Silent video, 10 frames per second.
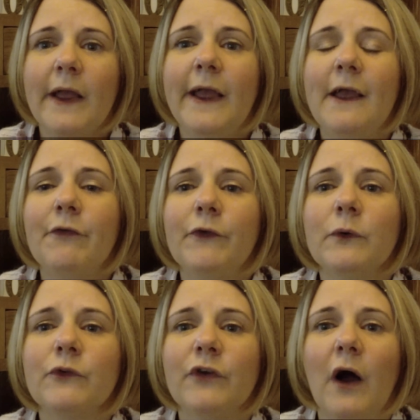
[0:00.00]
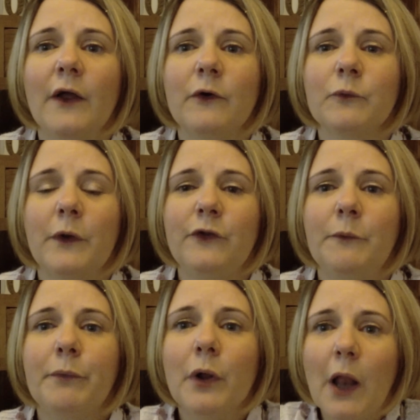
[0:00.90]
If your child, when you
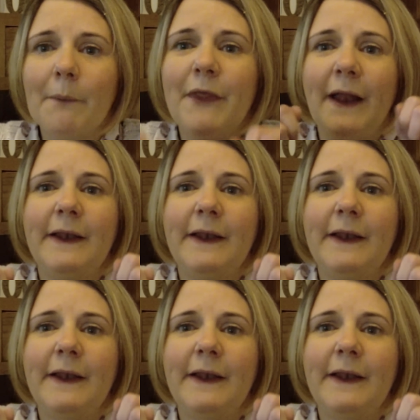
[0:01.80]
pull up their